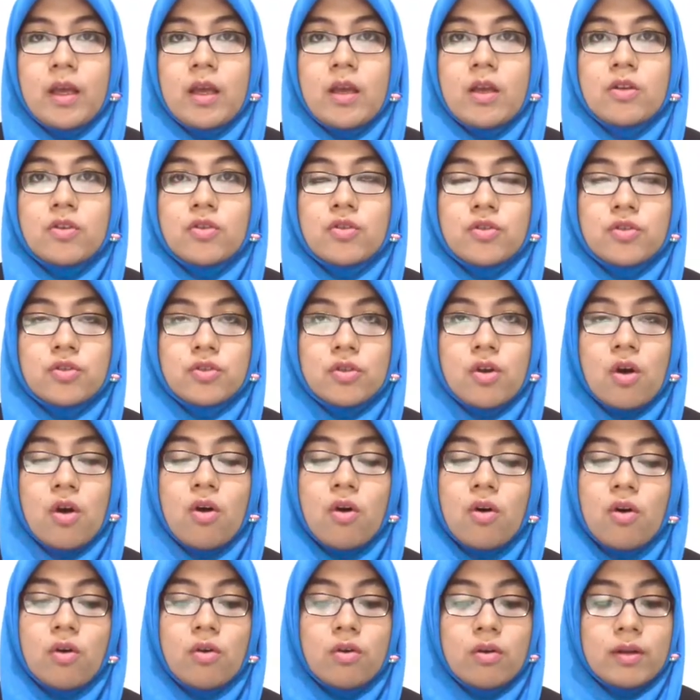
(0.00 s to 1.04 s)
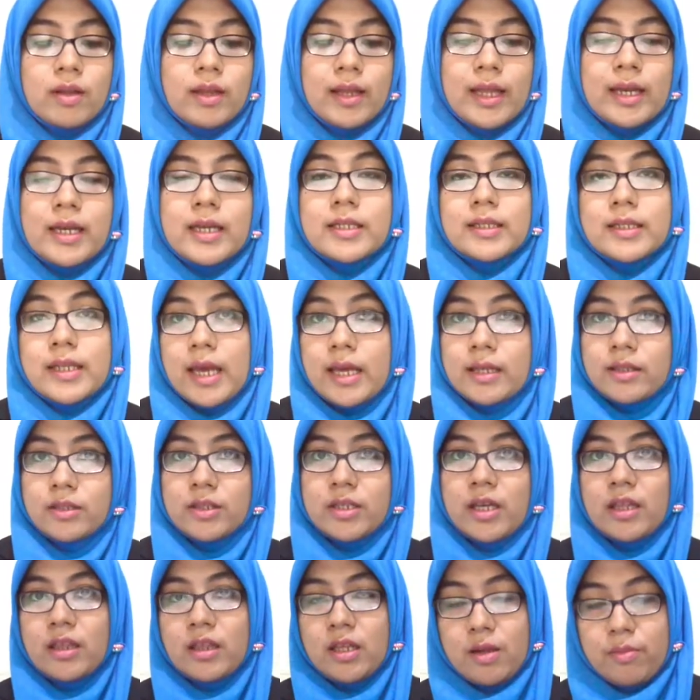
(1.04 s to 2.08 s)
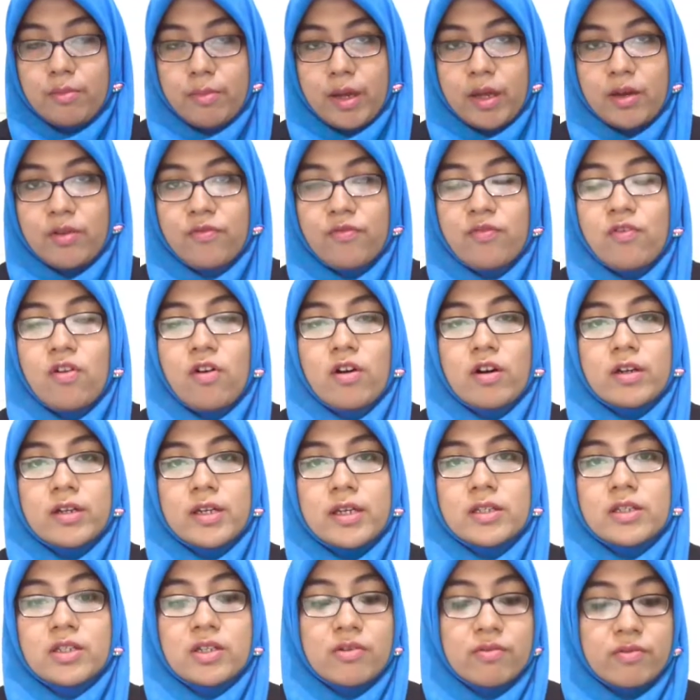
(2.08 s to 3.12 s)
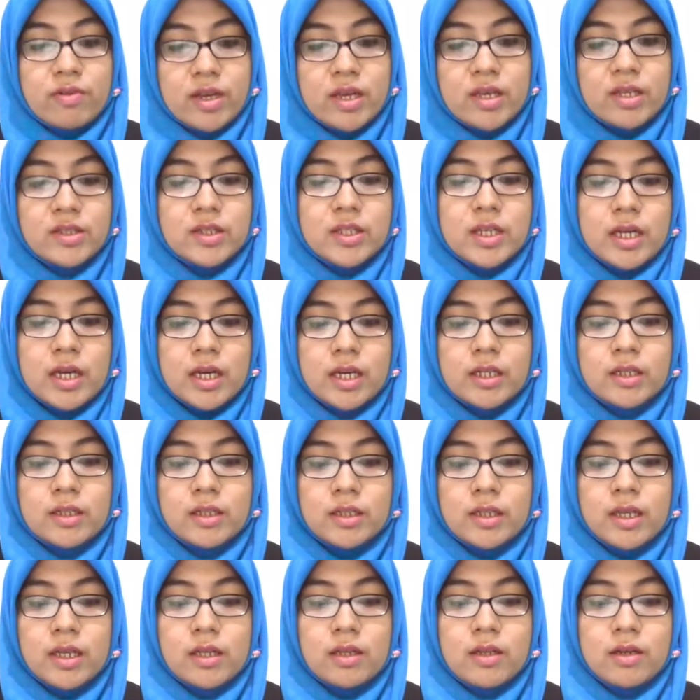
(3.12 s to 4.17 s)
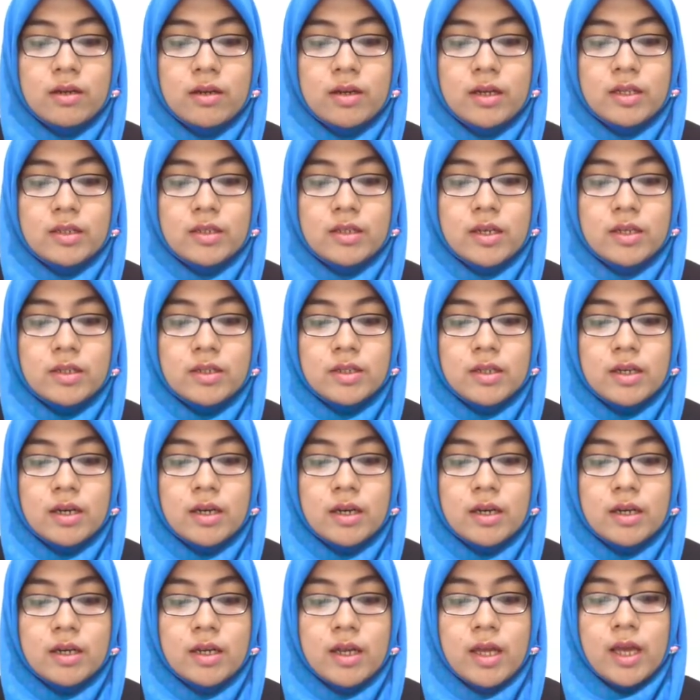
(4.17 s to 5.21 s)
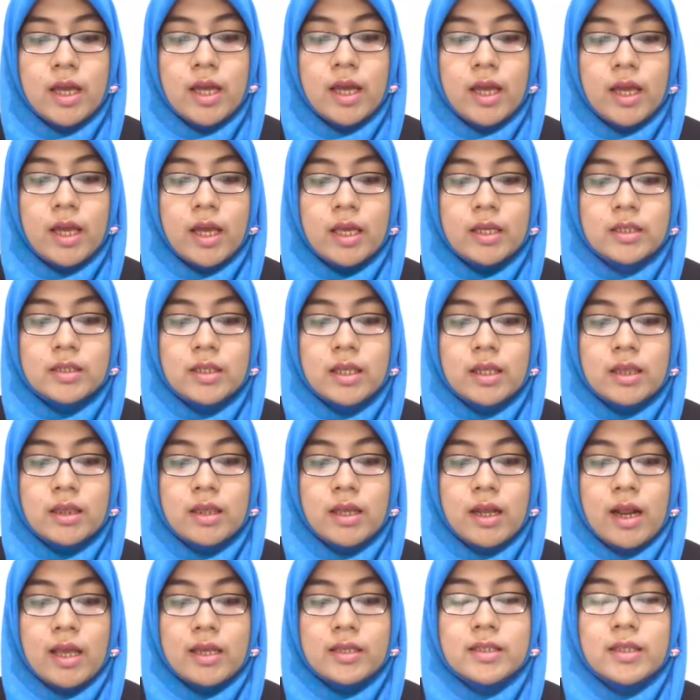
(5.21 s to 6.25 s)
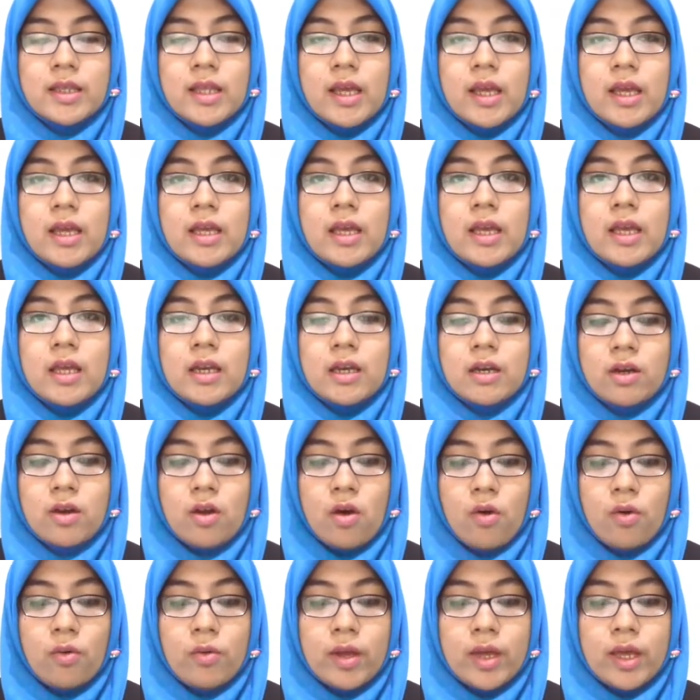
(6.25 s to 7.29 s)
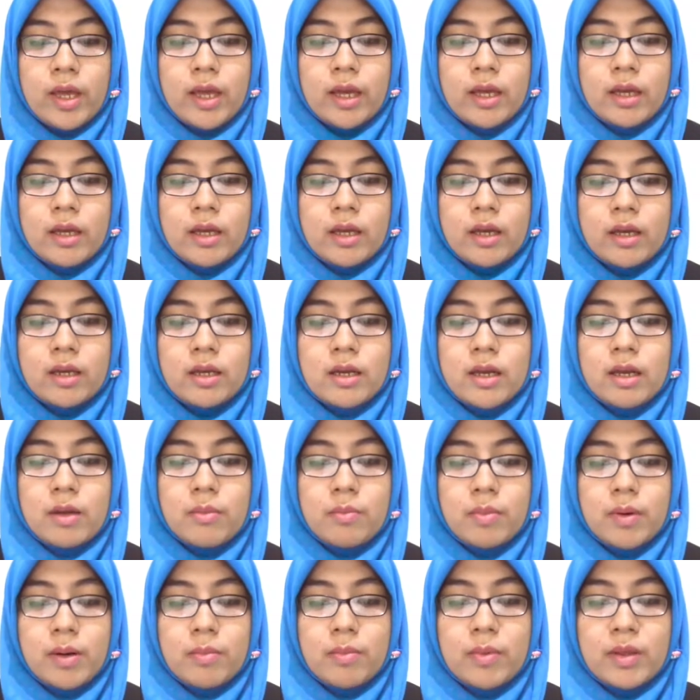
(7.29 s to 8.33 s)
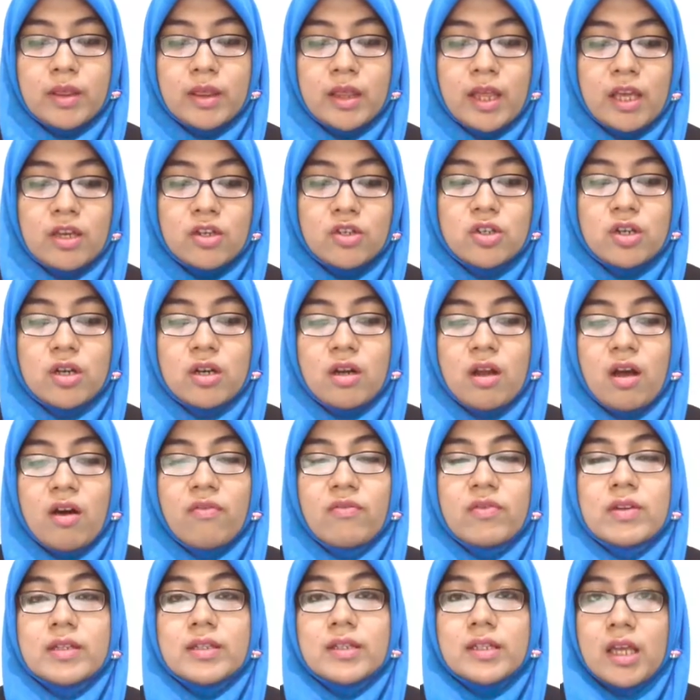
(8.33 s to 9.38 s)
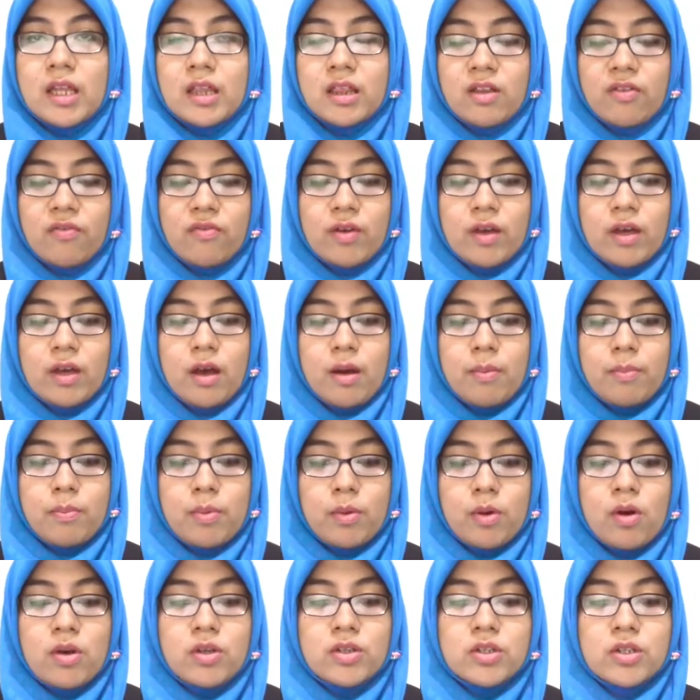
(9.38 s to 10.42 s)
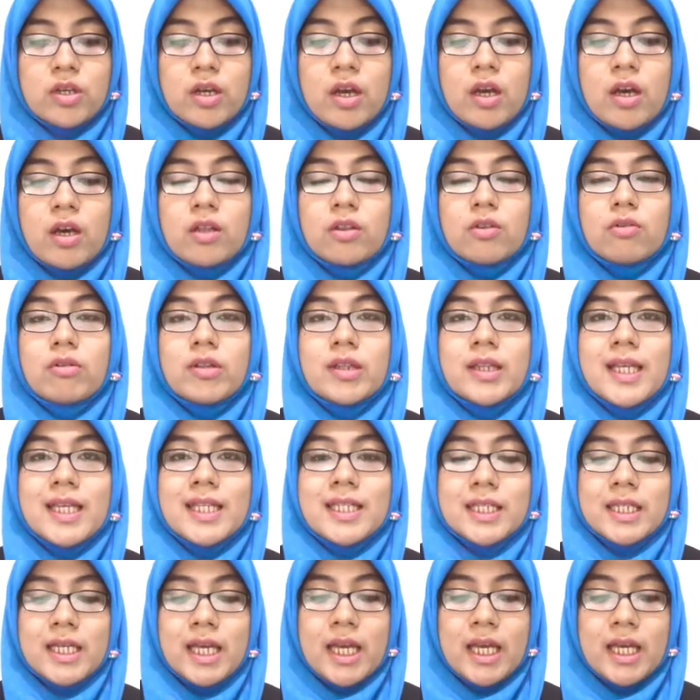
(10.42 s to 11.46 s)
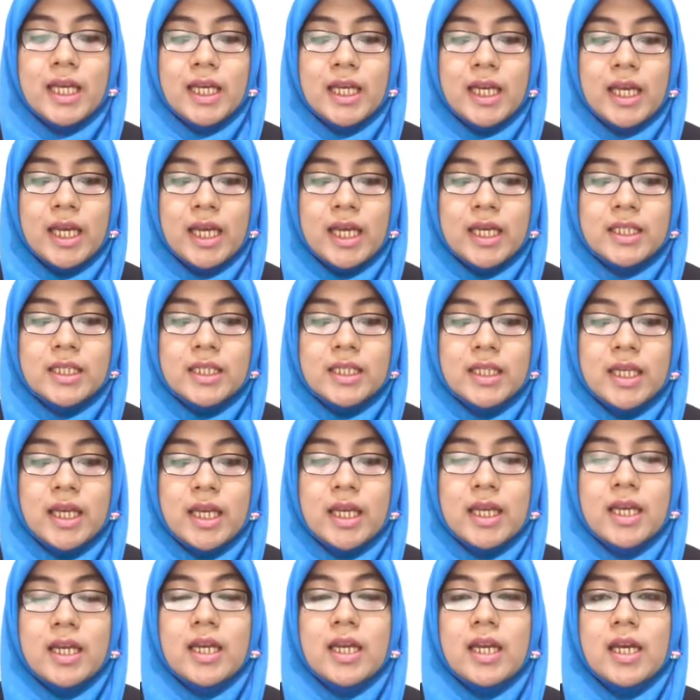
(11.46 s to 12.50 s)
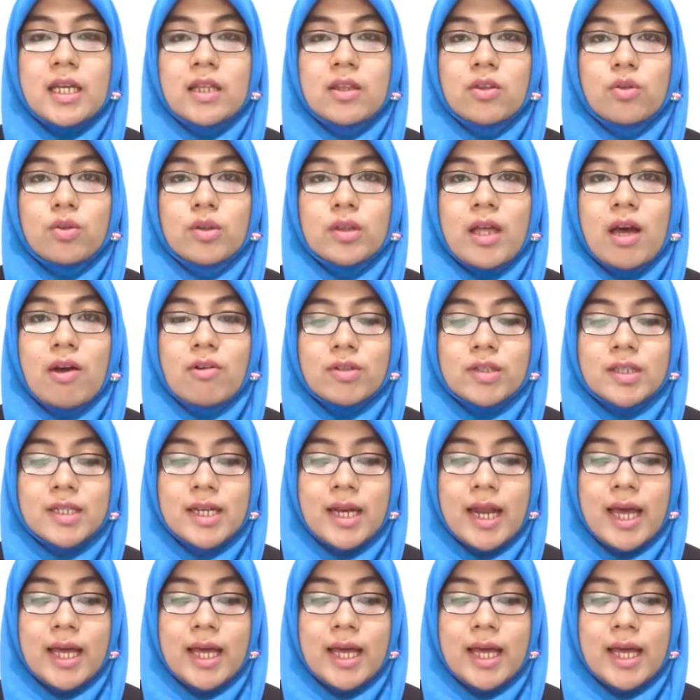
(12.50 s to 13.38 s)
So, ladies and gentlemen, for these reasons, the researcher is interested in knowing the implementation of the scientific approach to teach English in the 2013